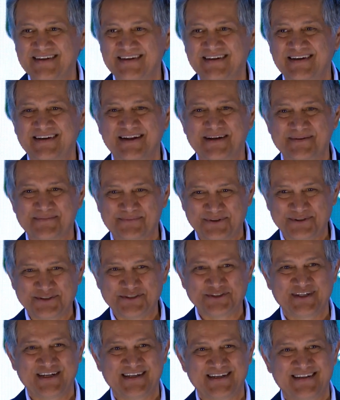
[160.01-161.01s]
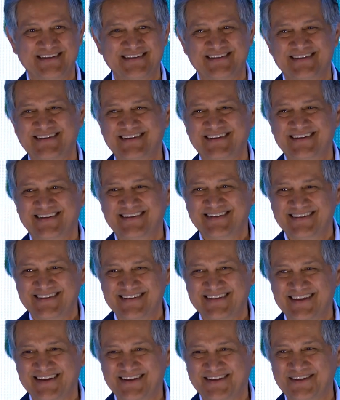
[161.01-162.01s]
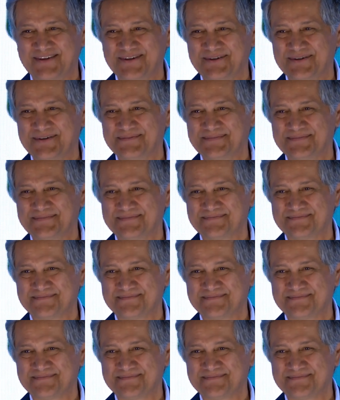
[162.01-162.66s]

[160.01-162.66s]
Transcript: and I appreciate it. Thank you.